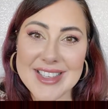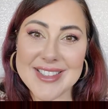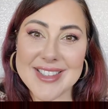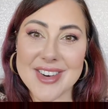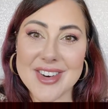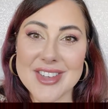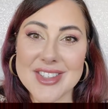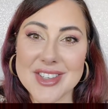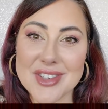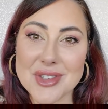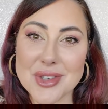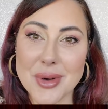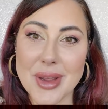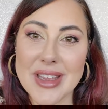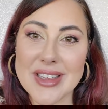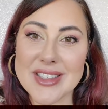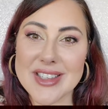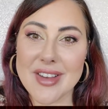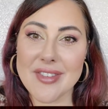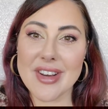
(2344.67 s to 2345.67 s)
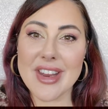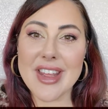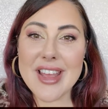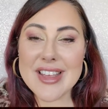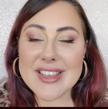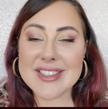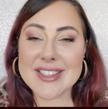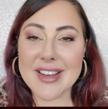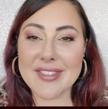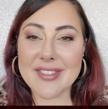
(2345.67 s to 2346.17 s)
Sarah's enjoying
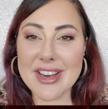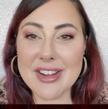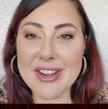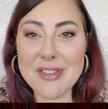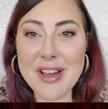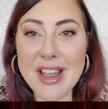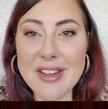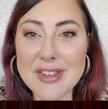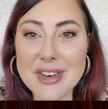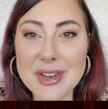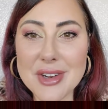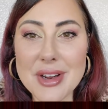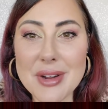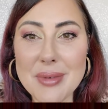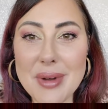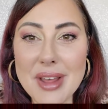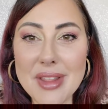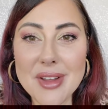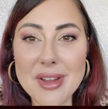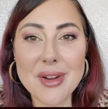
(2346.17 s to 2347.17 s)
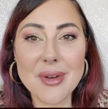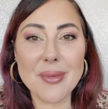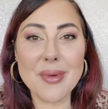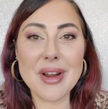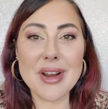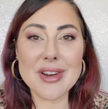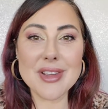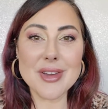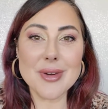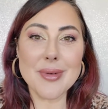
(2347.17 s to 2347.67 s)
75-degree weather.
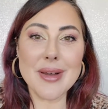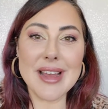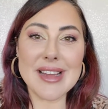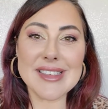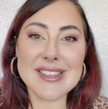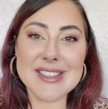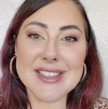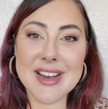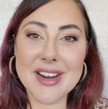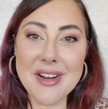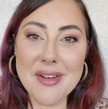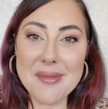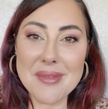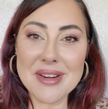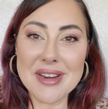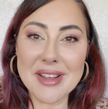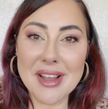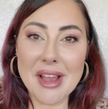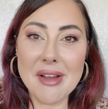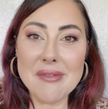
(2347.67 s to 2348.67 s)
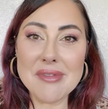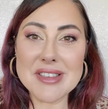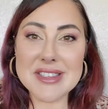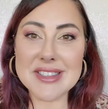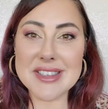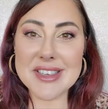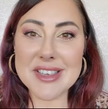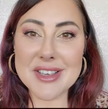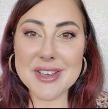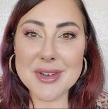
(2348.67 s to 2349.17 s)
Where are you at, Sarah? I'm going to come
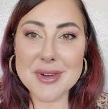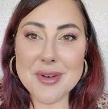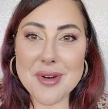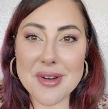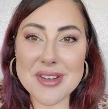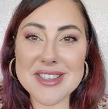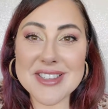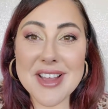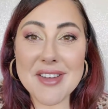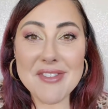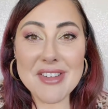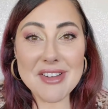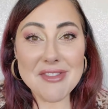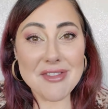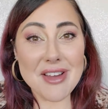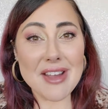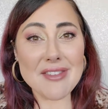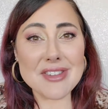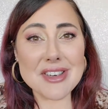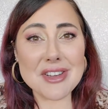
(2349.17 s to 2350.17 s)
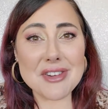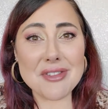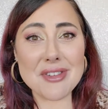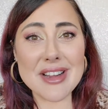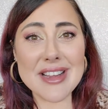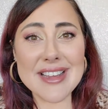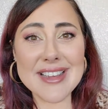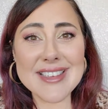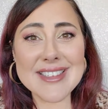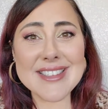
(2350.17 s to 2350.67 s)
visit you. 75
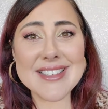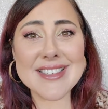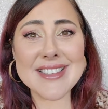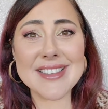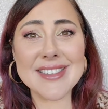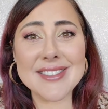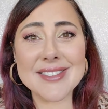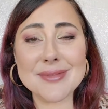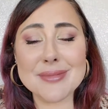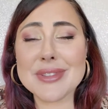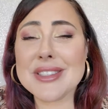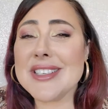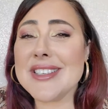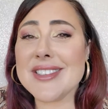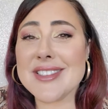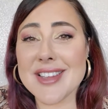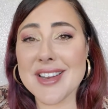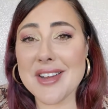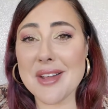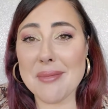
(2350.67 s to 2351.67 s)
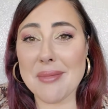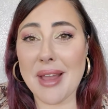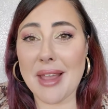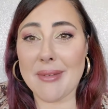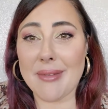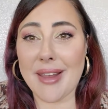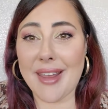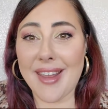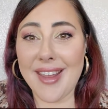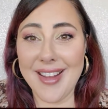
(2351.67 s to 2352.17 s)
degrees? Please send it my
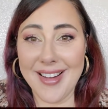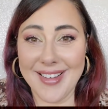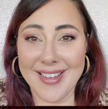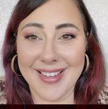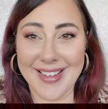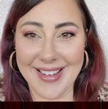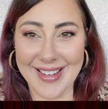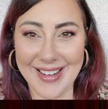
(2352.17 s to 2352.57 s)
way.